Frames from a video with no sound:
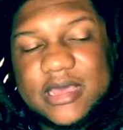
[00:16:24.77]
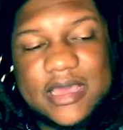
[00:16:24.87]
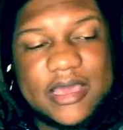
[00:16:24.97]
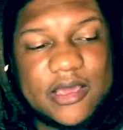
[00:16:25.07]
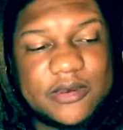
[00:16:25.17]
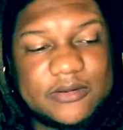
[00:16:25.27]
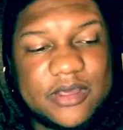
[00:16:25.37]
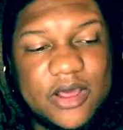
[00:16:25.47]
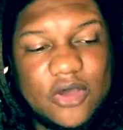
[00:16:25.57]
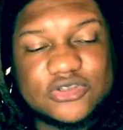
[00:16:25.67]
And
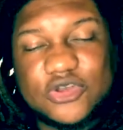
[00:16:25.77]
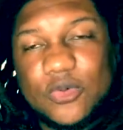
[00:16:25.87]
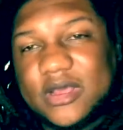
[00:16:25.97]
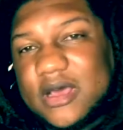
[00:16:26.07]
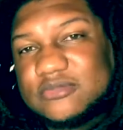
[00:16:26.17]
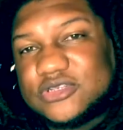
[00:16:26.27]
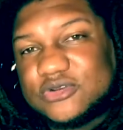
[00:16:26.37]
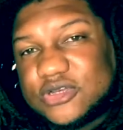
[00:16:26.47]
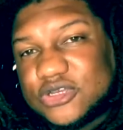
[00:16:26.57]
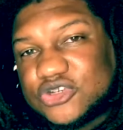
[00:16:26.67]
also when it comes to the
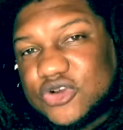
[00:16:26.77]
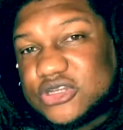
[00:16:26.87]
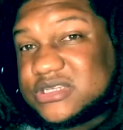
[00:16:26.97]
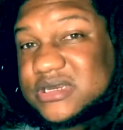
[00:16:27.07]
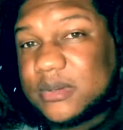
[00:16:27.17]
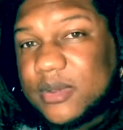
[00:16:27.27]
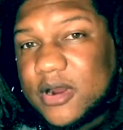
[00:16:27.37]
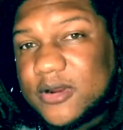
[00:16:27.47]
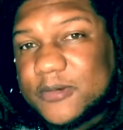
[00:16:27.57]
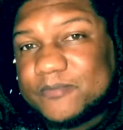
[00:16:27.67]
construction and the
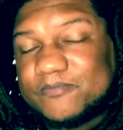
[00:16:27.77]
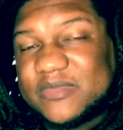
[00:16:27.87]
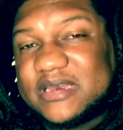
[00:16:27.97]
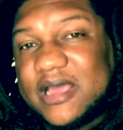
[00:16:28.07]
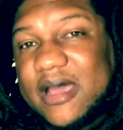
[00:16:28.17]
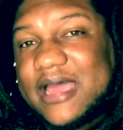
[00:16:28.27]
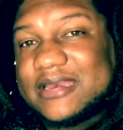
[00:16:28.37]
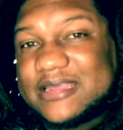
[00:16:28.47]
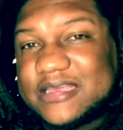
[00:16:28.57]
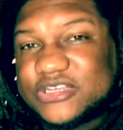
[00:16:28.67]
burn. Now I
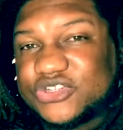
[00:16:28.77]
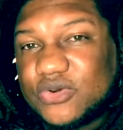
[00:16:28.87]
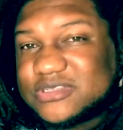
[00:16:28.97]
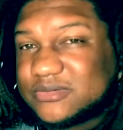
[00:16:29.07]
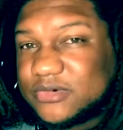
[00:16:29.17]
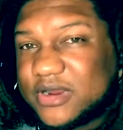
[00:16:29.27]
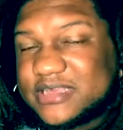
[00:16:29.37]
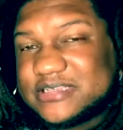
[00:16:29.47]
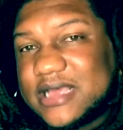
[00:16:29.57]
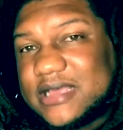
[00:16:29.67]
did show it some
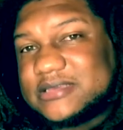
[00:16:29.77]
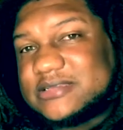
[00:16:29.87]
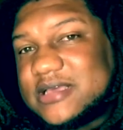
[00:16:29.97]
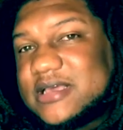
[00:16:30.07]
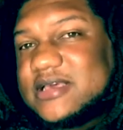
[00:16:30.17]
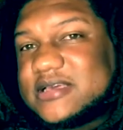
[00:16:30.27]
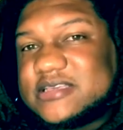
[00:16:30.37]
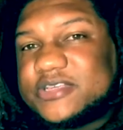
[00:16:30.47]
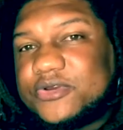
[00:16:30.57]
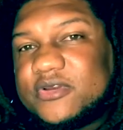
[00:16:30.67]
grace, guys,
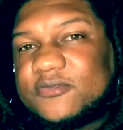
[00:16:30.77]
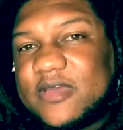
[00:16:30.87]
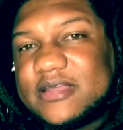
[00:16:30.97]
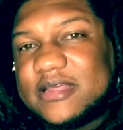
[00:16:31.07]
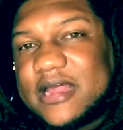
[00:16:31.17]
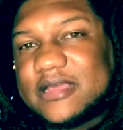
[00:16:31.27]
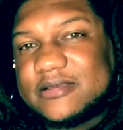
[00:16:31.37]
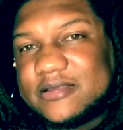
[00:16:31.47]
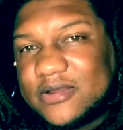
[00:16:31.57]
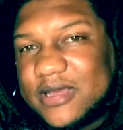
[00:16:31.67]
considering the fact that
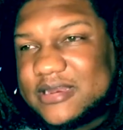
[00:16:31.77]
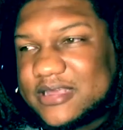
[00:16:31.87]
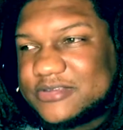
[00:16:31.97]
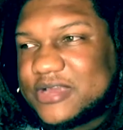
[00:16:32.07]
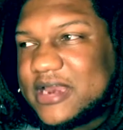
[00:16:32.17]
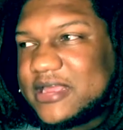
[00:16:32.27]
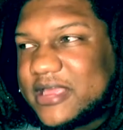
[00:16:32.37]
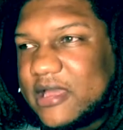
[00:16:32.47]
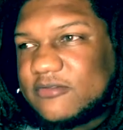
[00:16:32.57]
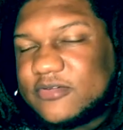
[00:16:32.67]
I did try to
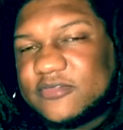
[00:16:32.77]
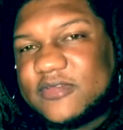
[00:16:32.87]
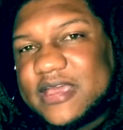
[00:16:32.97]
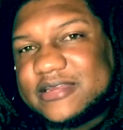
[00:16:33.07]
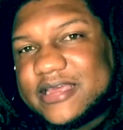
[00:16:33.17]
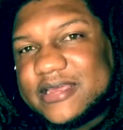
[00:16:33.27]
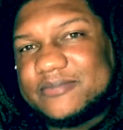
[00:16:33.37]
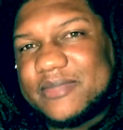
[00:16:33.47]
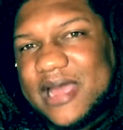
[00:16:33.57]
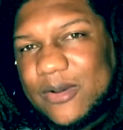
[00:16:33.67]
account for the fact that
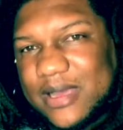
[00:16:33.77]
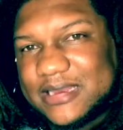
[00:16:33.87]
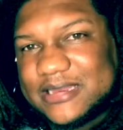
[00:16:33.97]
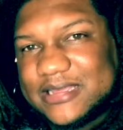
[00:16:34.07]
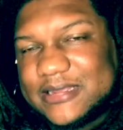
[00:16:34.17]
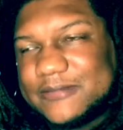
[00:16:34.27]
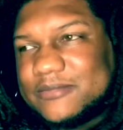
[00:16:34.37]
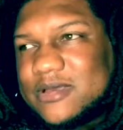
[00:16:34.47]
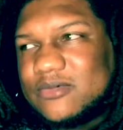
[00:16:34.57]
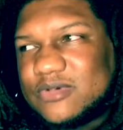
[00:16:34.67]
how I lit it,
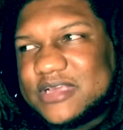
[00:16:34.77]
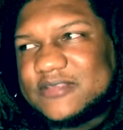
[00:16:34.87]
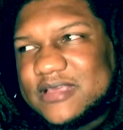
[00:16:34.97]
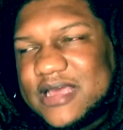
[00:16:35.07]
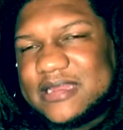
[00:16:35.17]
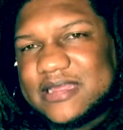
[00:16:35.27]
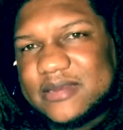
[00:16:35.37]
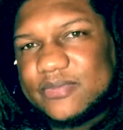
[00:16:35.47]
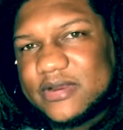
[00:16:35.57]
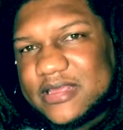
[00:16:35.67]
which I think I lit it
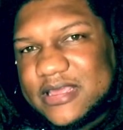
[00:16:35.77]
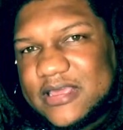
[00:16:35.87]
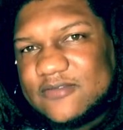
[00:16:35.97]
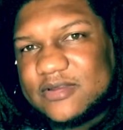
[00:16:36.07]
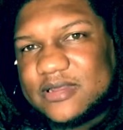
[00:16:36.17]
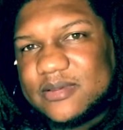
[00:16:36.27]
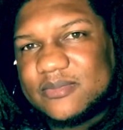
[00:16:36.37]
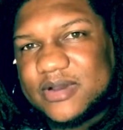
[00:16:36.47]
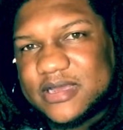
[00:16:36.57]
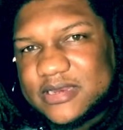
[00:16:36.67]
pretty evenly,
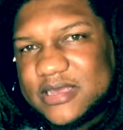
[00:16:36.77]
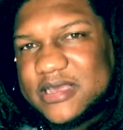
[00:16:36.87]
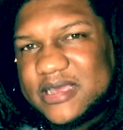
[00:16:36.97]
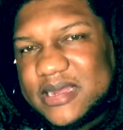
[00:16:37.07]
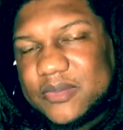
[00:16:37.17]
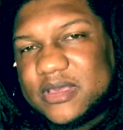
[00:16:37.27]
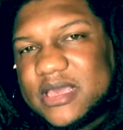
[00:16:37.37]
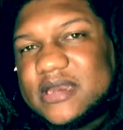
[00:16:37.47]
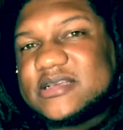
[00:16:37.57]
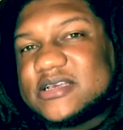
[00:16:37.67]
but in the
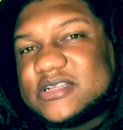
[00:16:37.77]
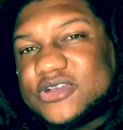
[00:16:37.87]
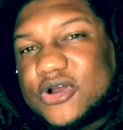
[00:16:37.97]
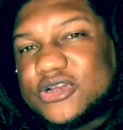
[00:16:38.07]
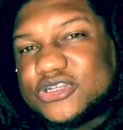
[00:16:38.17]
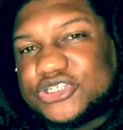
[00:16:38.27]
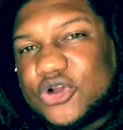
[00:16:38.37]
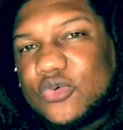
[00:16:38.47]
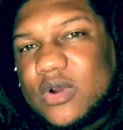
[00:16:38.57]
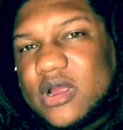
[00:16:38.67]
beginning it started to show
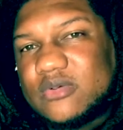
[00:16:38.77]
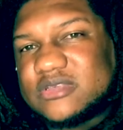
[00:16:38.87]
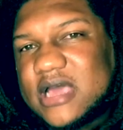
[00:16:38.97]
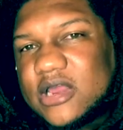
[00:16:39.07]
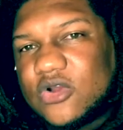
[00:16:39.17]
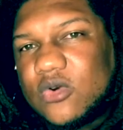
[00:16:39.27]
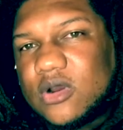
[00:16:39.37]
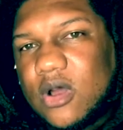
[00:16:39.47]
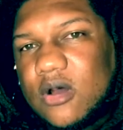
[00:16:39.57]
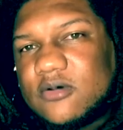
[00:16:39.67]
where it was kind of going
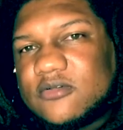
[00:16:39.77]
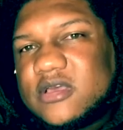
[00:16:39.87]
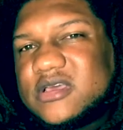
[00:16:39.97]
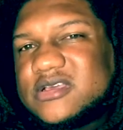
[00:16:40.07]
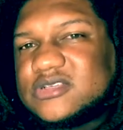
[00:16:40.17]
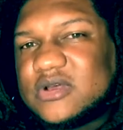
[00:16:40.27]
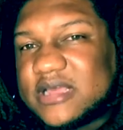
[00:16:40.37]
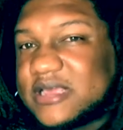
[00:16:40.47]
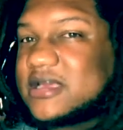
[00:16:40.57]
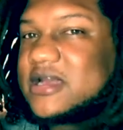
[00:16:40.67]
off. So like
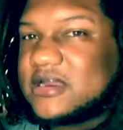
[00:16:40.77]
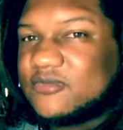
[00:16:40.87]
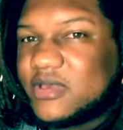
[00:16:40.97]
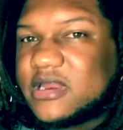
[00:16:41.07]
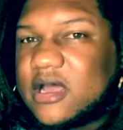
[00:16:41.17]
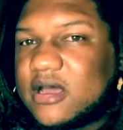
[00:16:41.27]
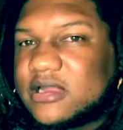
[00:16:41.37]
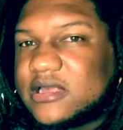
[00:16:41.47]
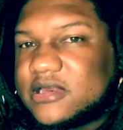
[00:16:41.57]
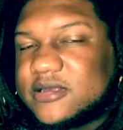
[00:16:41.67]
it could have been how I
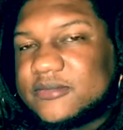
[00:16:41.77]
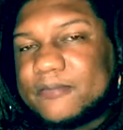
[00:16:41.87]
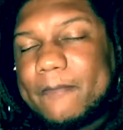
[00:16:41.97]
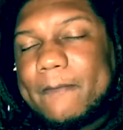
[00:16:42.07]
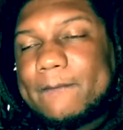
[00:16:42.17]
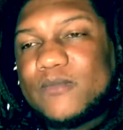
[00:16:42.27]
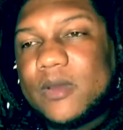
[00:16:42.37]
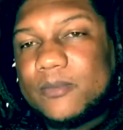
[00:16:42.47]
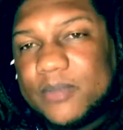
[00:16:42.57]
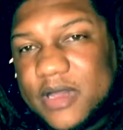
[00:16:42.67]
lit it.
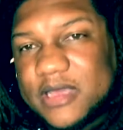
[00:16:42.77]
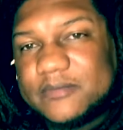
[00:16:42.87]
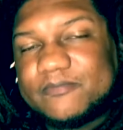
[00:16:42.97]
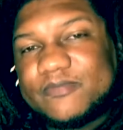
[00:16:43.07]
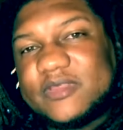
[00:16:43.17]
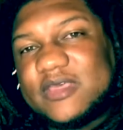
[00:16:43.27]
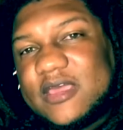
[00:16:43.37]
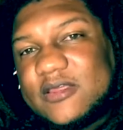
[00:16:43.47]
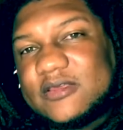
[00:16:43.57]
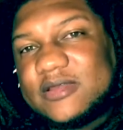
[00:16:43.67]
But
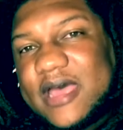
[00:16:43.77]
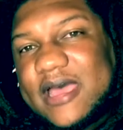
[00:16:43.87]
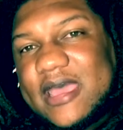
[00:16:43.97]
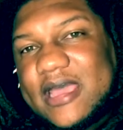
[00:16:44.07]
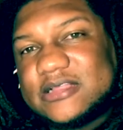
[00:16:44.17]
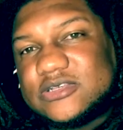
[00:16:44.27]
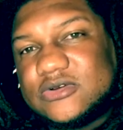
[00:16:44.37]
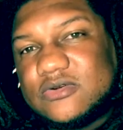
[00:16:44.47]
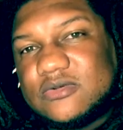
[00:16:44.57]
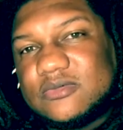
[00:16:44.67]
then I had
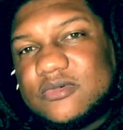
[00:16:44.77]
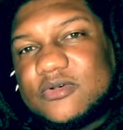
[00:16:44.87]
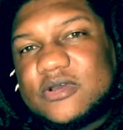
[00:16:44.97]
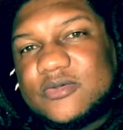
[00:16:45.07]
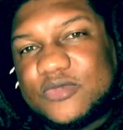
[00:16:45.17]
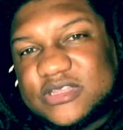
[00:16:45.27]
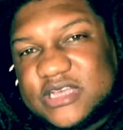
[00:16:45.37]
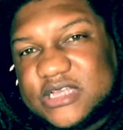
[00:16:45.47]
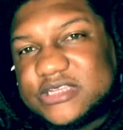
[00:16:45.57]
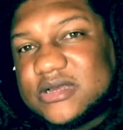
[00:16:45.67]
to
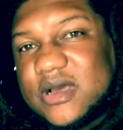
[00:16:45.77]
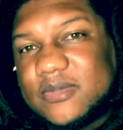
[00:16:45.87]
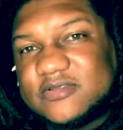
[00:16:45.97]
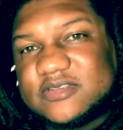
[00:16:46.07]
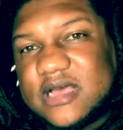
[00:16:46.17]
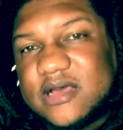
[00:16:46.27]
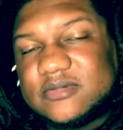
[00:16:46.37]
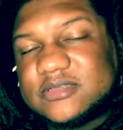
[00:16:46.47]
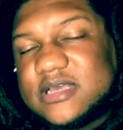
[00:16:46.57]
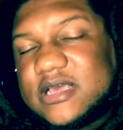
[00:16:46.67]
retouch it a couple of times.